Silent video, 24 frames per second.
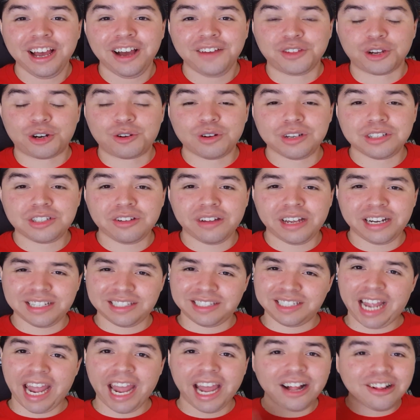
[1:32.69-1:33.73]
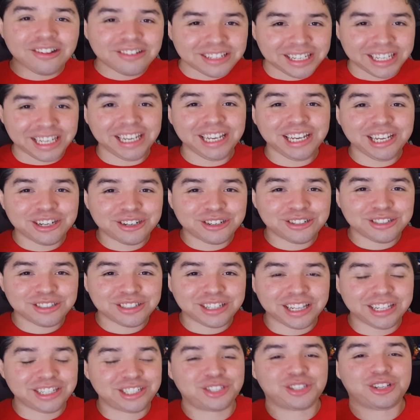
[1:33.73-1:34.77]
The crystal and his tail and the ears,
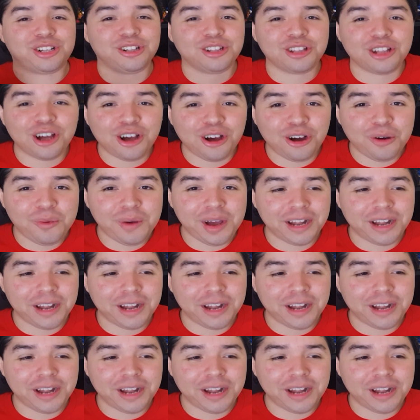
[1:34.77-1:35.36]
they just glow,